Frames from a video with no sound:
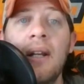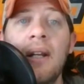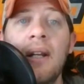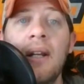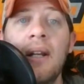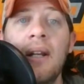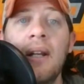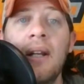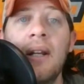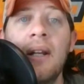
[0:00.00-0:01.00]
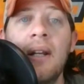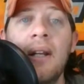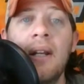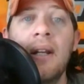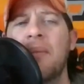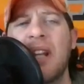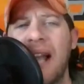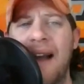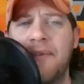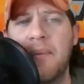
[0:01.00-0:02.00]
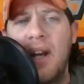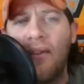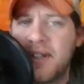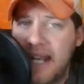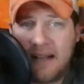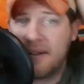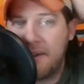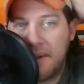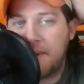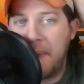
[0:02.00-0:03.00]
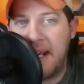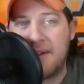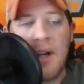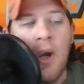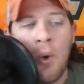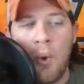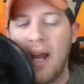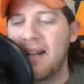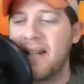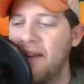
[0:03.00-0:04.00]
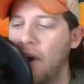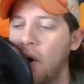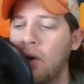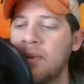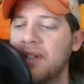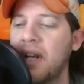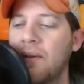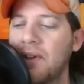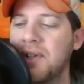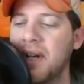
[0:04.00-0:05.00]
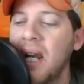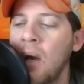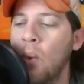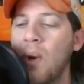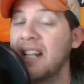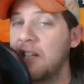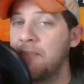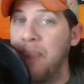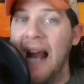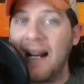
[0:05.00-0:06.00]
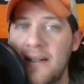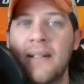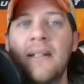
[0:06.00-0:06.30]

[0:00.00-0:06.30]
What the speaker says: And we absolutely, somebody laughed at me on the Texas space when I said that Oklahoma State University, we expect